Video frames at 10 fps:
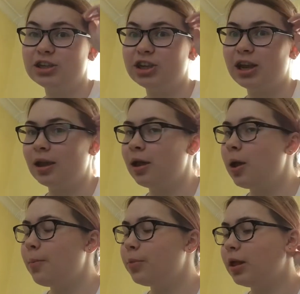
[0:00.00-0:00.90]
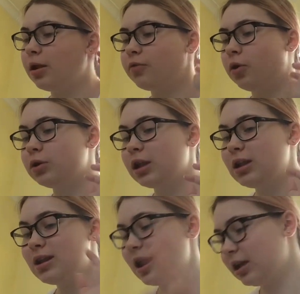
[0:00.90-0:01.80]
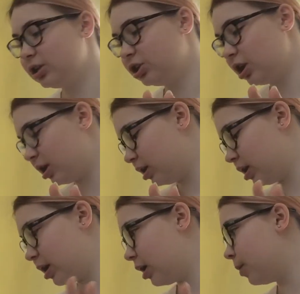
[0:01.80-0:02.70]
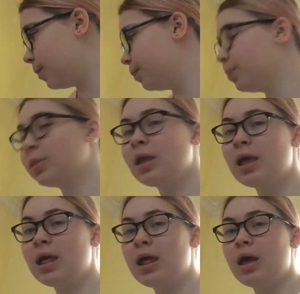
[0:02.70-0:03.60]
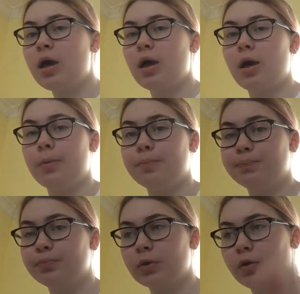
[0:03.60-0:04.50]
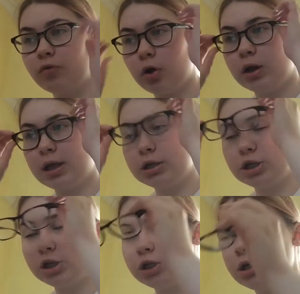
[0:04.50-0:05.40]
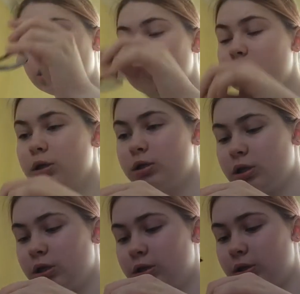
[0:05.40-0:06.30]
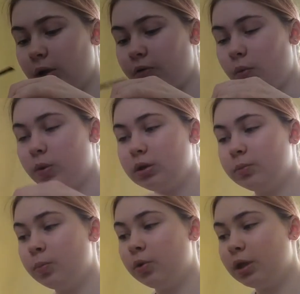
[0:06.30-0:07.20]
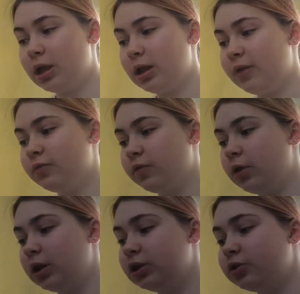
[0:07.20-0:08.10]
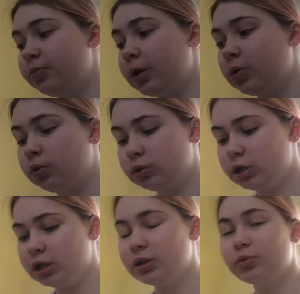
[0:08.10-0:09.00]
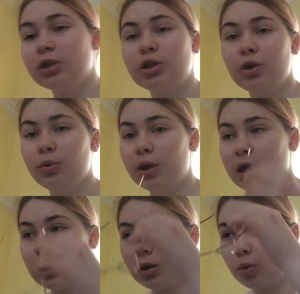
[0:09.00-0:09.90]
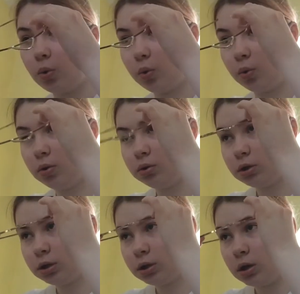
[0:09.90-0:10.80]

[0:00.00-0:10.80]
year, but then I've got next year of college, since I've got one more year left of college of my course, since it was a 2-year course.